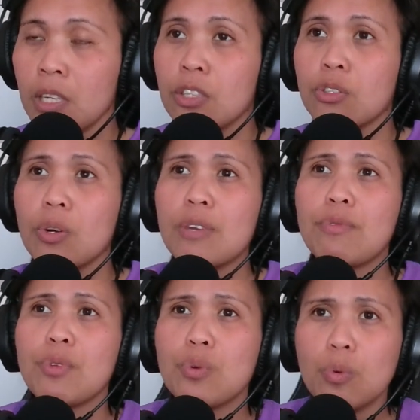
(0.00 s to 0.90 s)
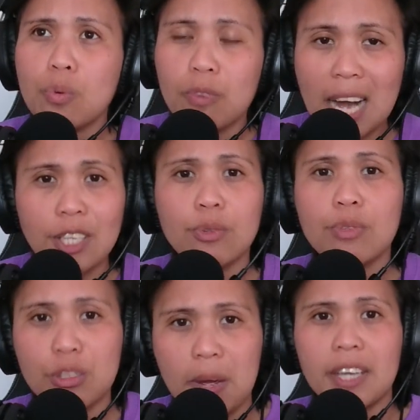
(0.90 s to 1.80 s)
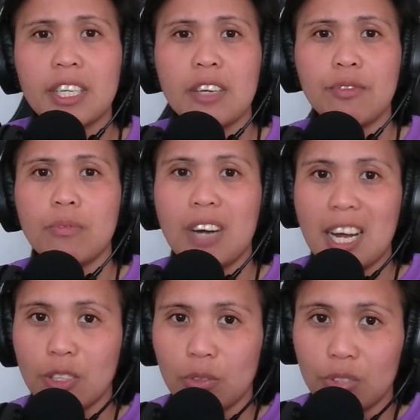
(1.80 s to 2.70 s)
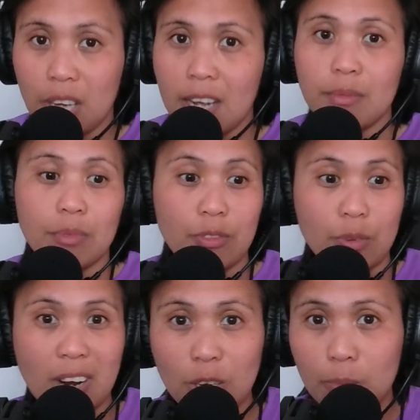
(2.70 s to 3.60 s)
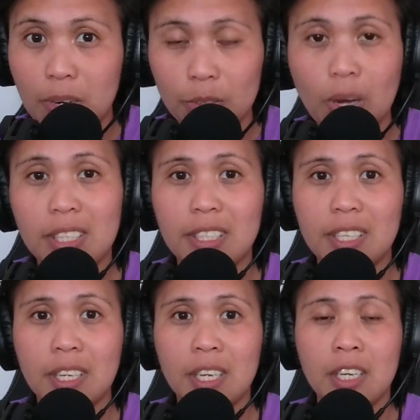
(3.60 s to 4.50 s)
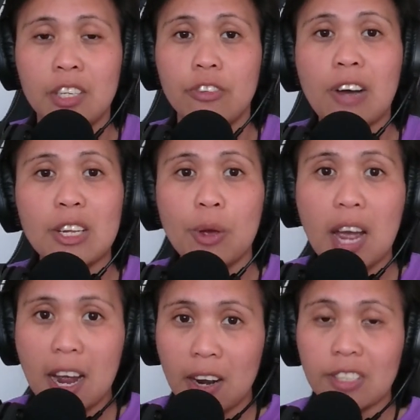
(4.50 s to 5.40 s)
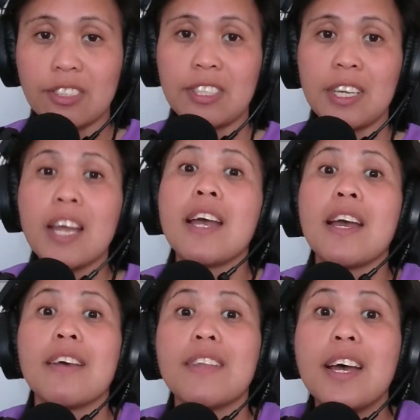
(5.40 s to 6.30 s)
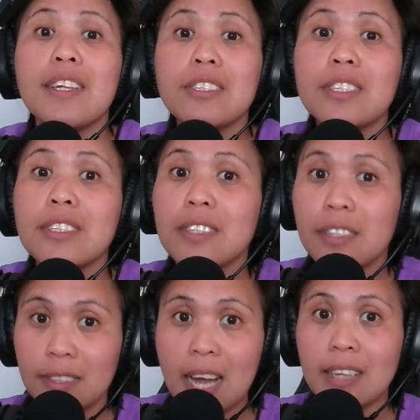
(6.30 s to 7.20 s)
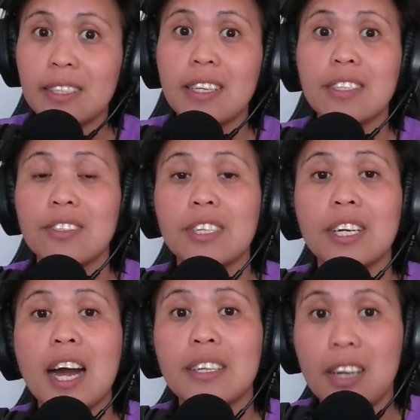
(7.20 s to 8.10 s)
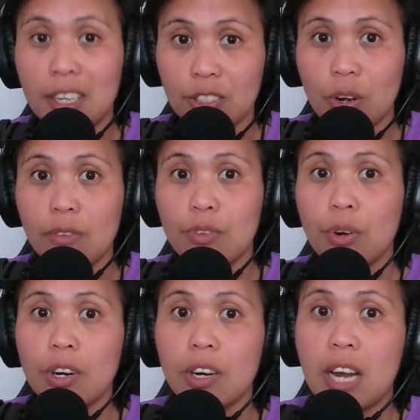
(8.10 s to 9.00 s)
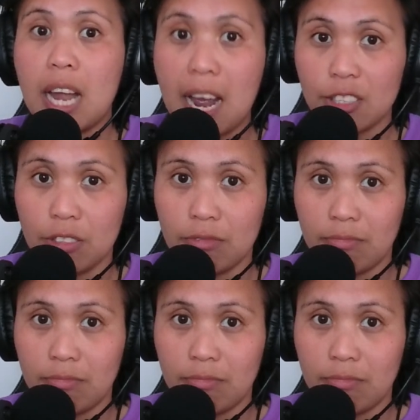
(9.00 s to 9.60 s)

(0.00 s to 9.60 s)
So if you value respect, if you value time, if you value punctuality, you value honesty, then that is the guidelines of your action.